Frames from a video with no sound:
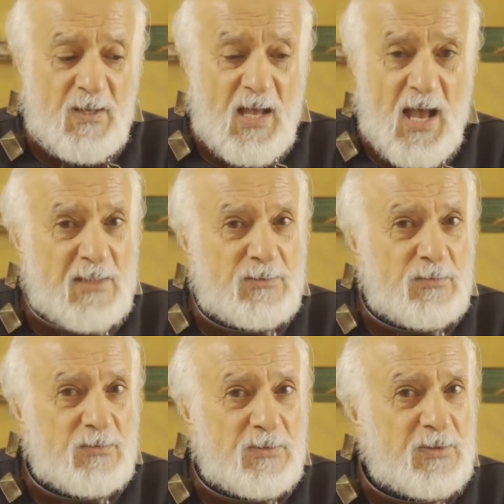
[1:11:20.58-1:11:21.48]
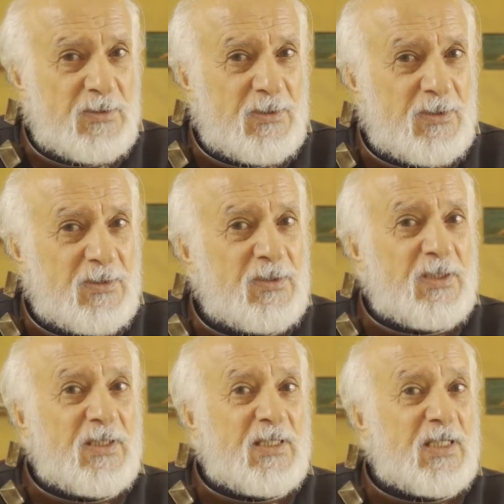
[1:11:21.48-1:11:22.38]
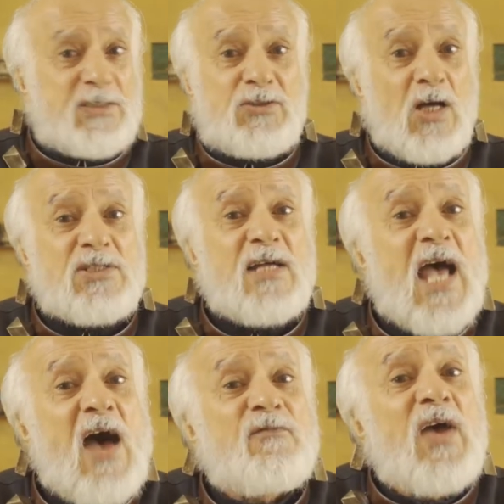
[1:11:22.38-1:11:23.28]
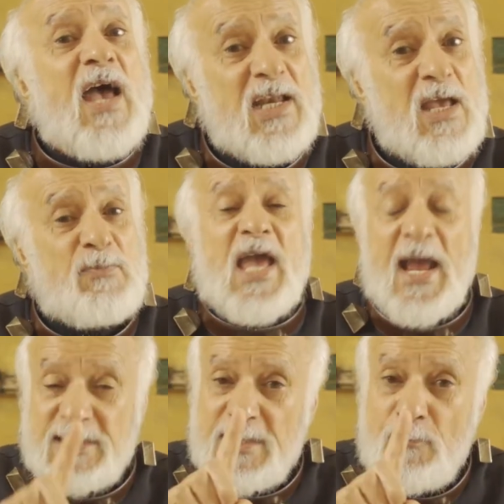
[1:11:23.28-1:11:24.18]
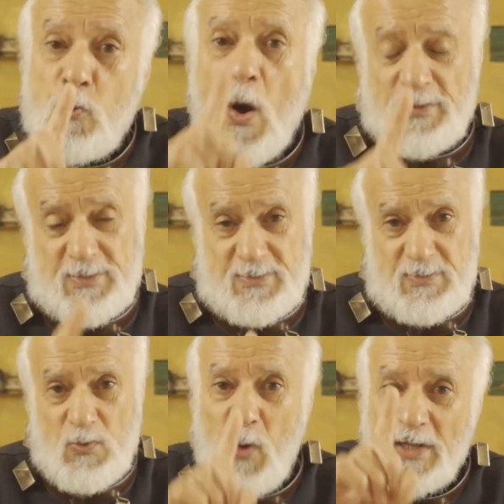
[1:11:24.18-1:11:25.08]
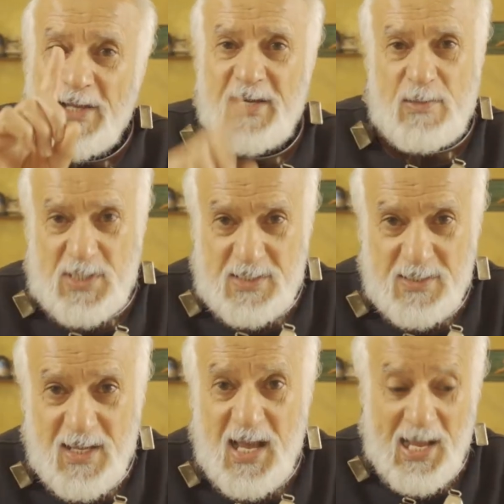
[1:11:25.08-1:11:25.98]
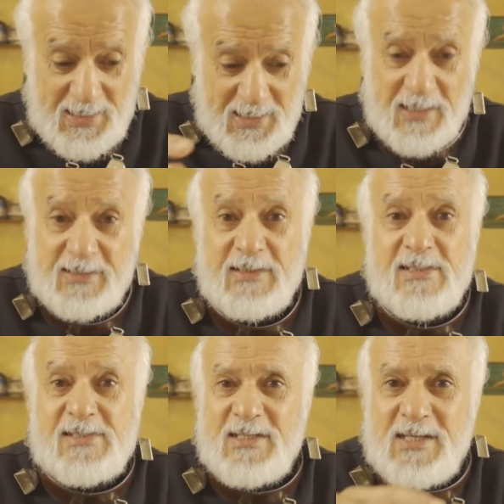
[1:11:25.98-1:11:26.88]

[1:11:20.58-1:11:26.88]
And it does not have enemy except one enemy, and it is